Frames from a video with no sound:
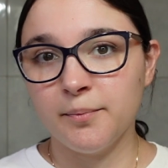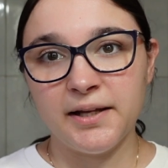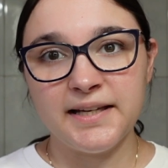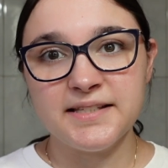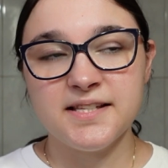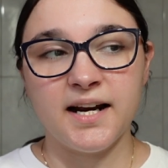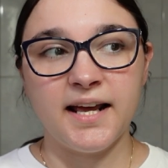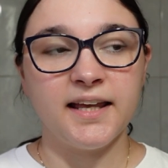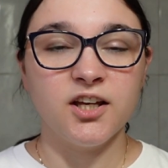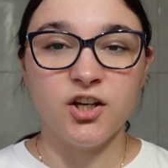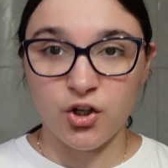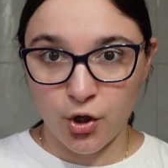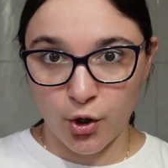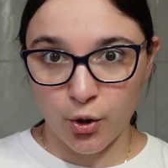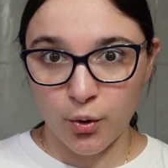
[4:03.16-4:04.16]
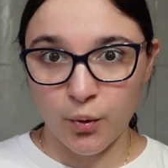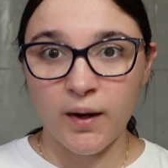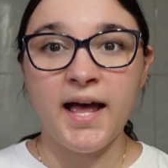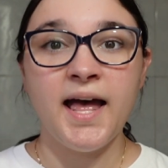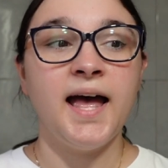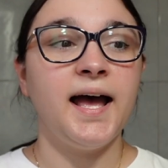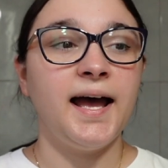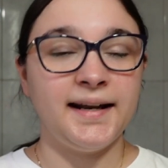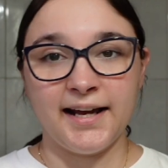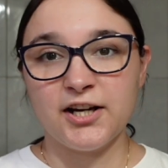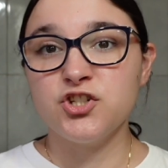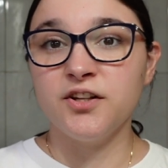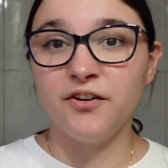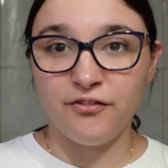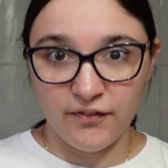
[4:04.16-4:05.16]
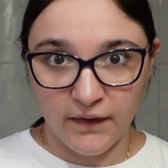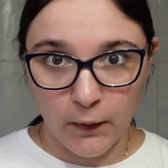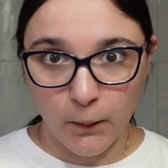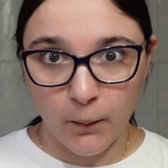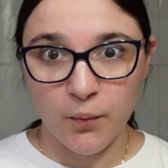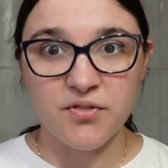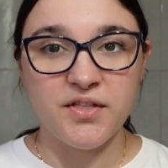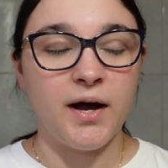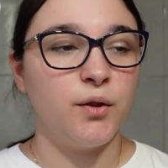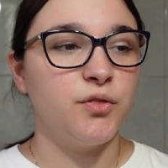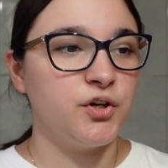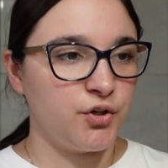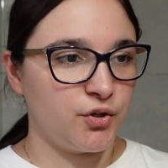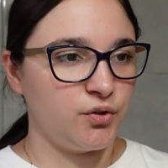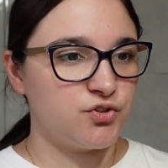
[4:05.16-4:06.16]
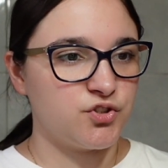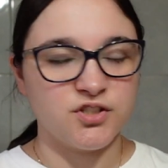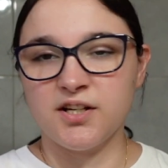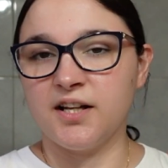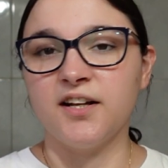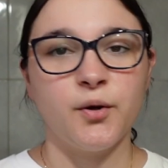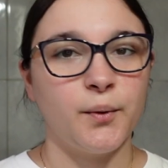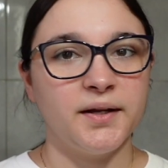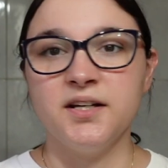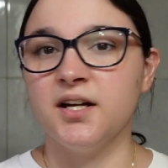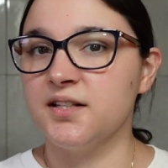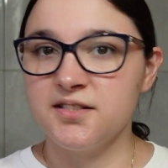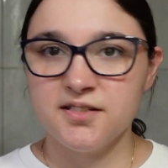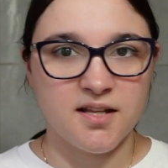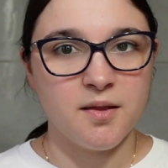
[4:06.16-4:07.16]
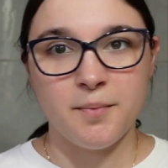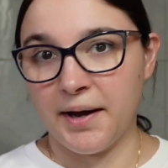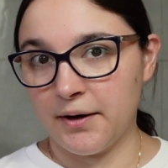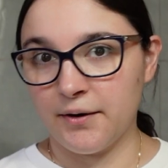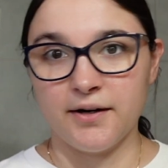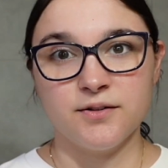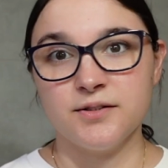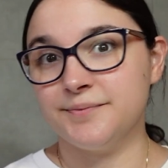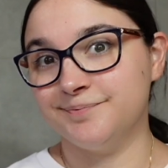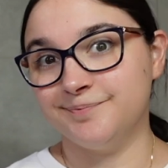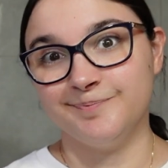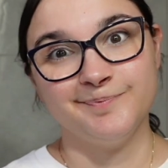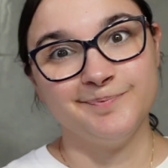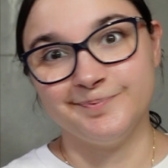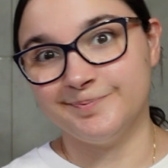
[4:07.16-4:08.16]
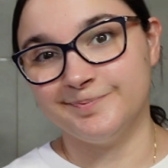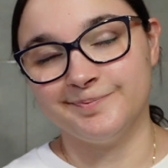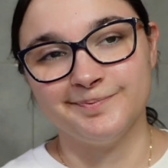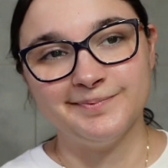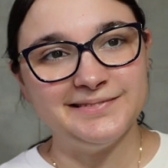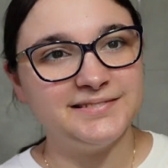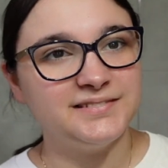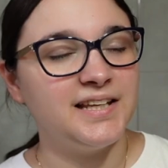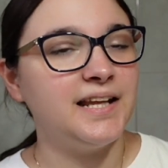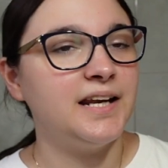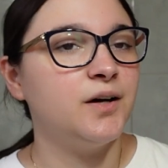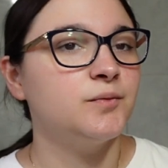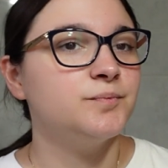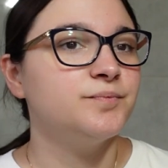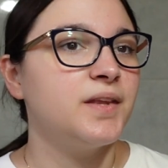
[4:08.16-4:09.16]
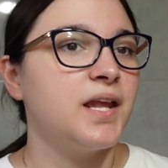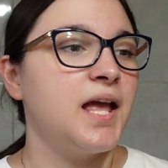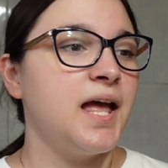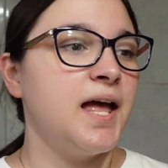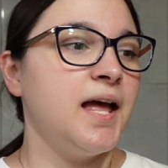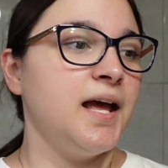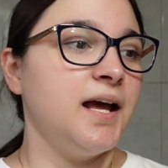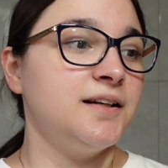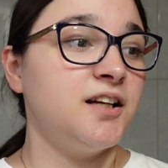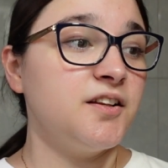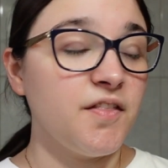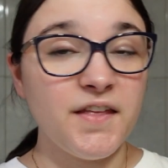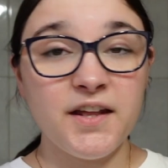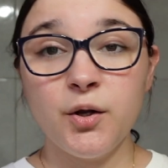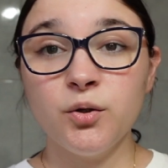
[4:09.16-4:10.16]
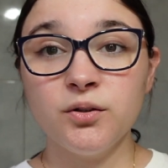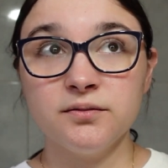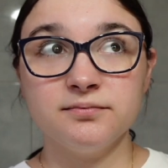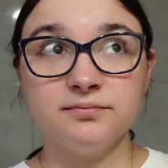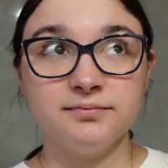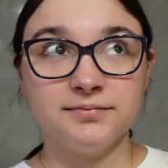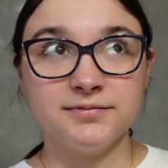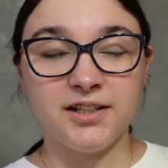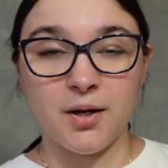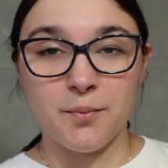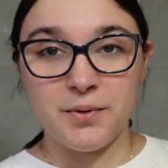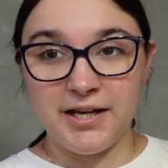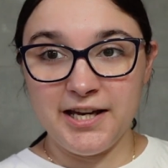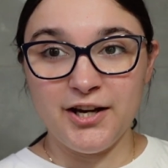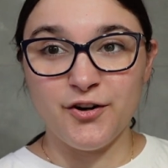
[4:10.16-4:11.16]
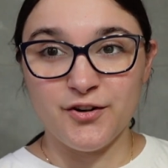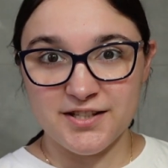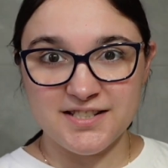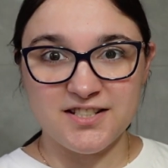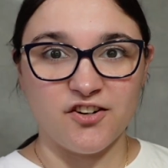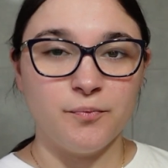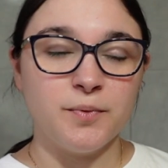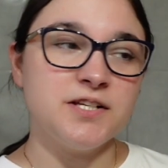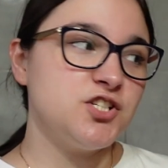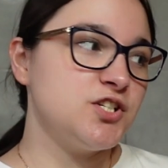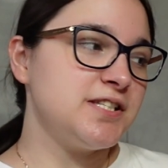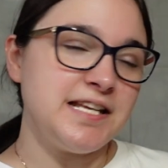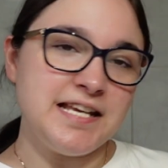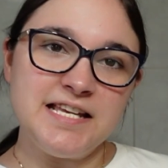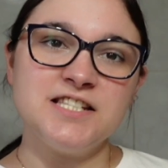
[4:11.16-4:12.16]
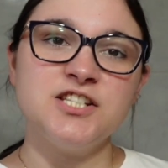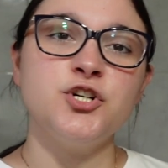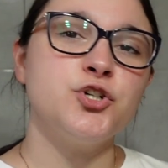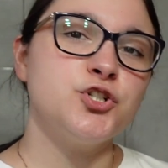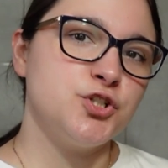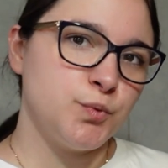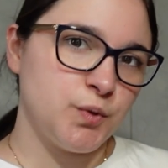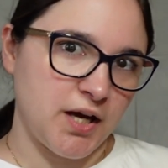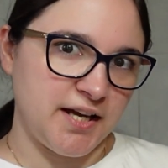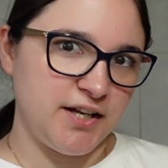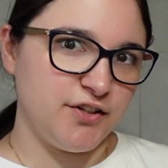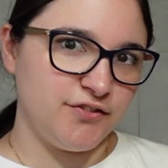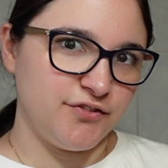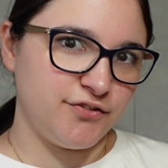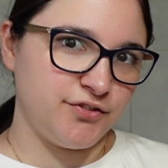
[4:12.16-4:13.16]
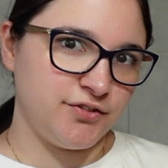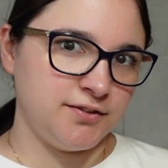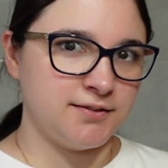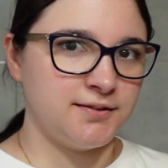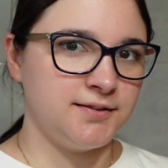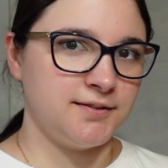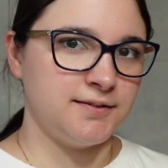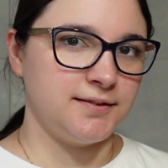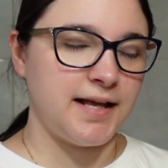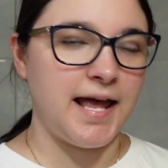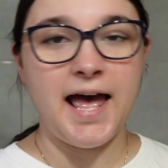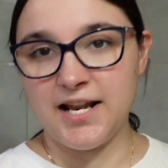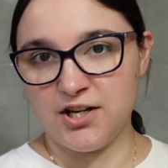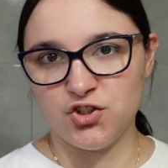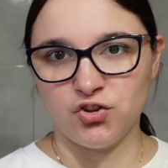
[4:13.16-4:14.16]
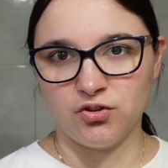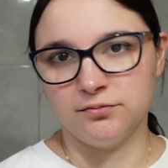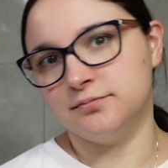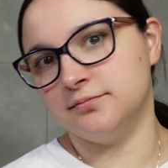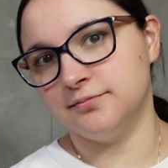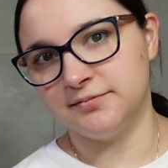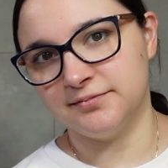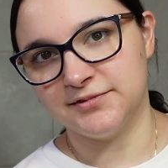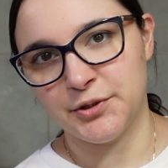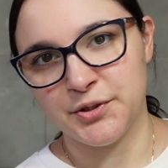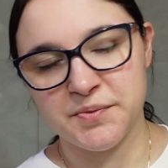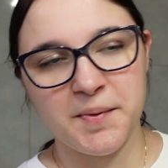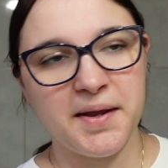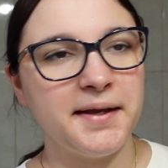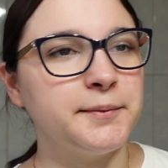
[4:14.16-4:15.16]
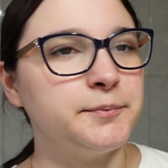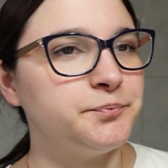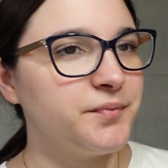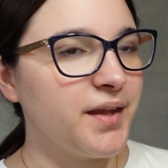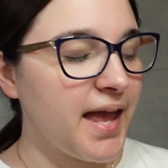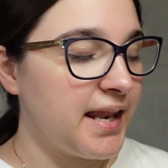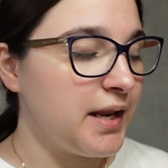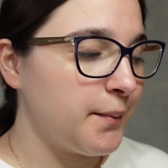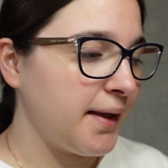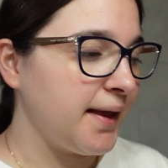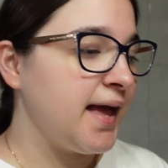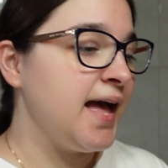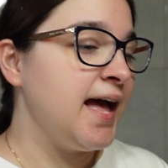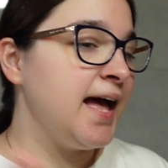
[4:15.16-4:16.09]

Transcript: place that I can go and actually film without the girls just kind of going nuts in the background, you know. Not that they don't come here and stuff, but it's just easier to kind of handle, so to speak. Anyway,